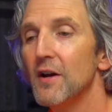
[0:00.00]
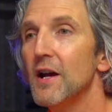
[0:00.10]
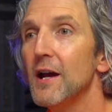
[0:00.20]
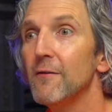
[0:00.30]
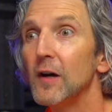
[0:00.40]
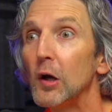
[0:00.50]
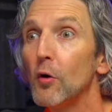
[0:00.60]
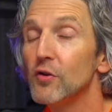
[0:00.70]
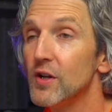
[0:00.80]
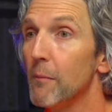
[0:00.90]
If it
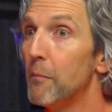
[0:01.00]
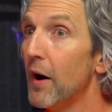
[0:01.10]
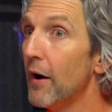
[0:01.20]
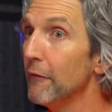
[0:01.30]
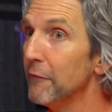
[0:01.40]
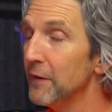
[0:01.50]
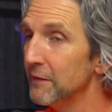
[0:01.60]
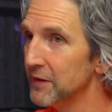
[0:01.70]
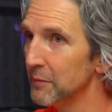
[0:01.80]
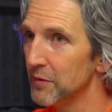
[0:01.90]
goes above
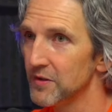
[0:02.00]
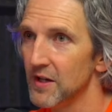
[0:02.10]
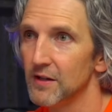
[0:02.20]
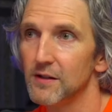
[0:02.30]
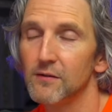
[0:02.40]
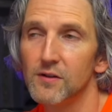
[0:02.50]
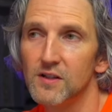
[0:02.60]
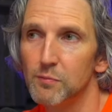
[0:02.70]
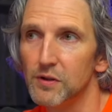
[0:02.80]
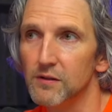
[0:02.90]
50% of its
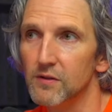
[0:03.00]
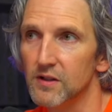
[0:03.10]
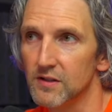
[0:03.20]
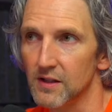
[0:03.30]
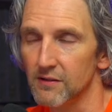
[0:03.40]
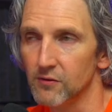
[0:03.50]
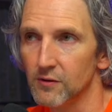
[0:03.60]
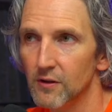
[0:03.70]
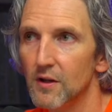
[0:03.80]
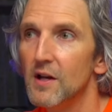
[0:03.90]
previous
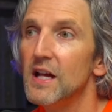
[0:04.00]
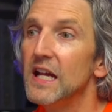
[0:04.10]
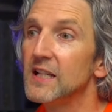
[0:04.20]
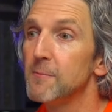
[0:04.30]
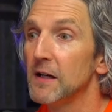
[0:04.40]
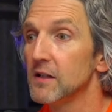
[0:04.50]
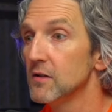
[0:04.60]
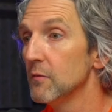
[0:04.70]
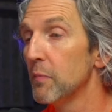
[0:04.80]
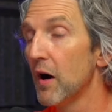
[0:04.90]
level, expect it
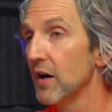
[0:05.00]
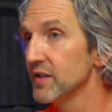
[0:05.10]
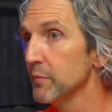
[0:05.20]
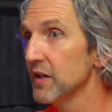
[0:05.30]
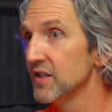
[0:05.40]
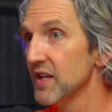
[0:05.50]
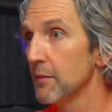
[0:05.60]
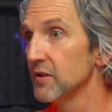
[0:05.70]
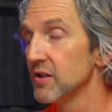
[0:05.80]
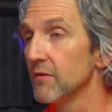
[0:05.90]
to possibly
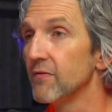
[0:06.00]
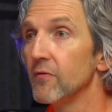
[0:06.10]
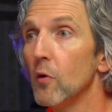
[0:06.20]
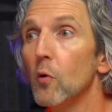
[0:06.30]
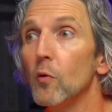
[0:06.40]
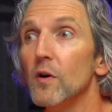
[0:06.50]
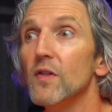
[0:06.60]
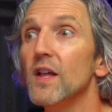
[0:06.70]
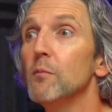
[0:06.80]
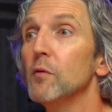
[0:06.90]
establish a floor and
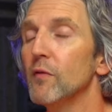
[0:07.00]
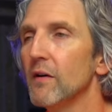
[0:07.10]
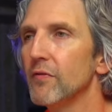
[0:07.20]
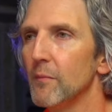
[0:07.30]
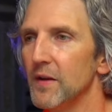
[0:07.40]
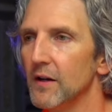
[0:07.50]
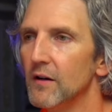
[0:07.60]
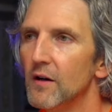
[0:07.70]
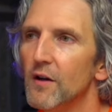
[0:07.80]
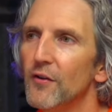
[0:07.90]
then move up from there.
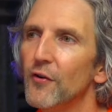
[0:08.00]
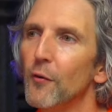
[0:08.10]
So